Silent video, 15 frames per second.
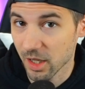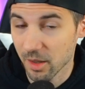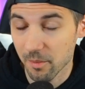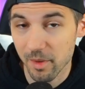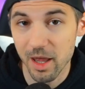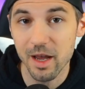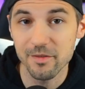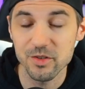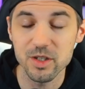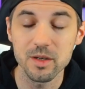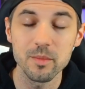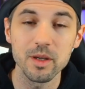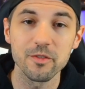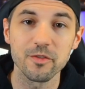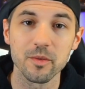I'm live
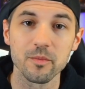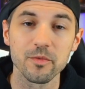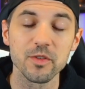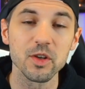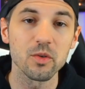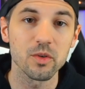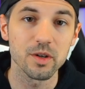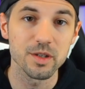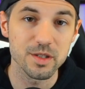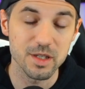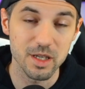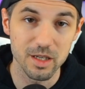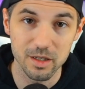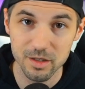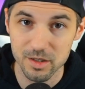streaming from viewers
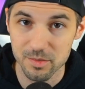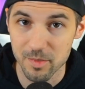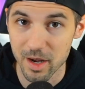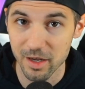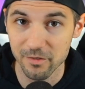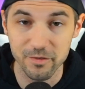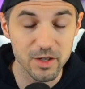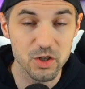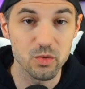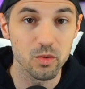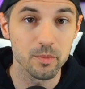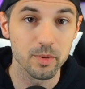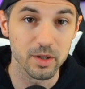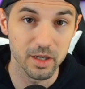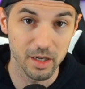is my
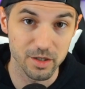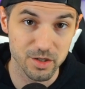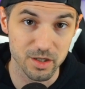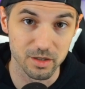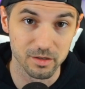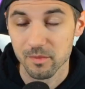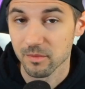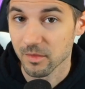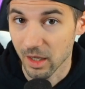visual production.